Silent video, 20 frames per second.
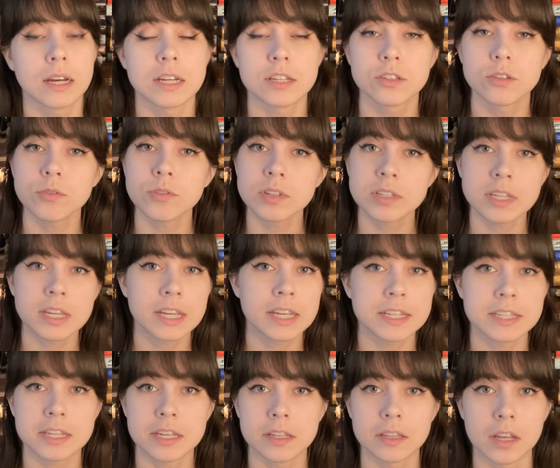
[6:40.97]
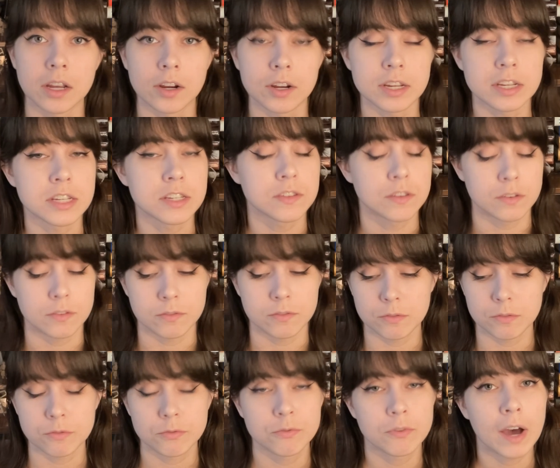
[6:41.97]
As soon as he gets in there, he's
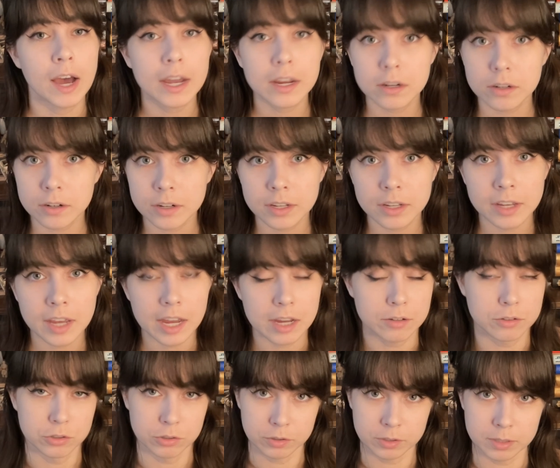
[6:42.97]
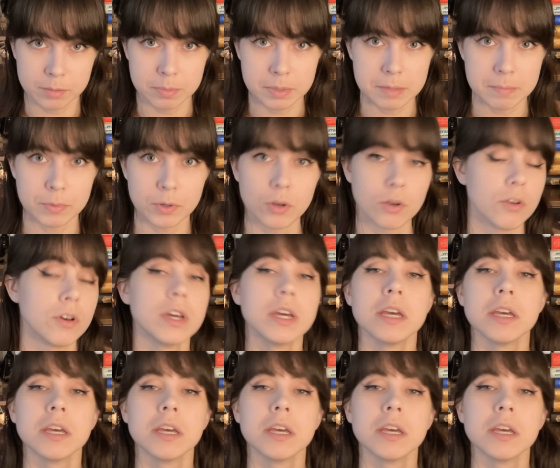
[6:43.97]
firing elderly people.